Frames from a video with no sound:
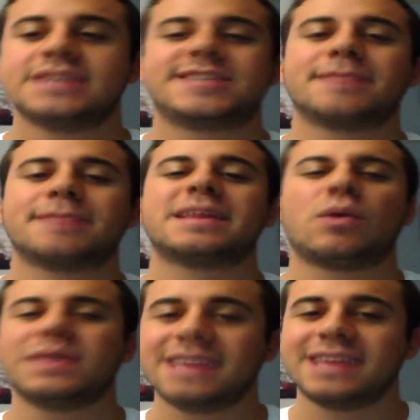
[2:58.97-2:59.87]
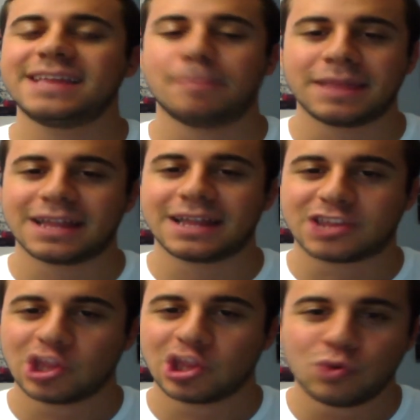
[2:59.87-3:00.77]
something that we need Milan
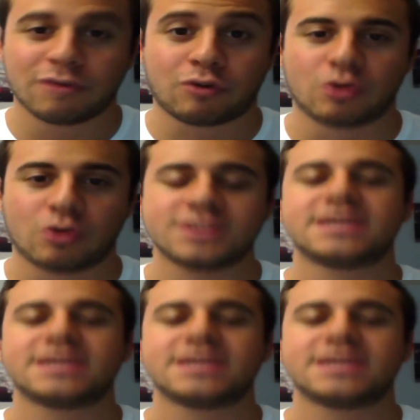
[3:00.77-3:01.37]
to do, of course,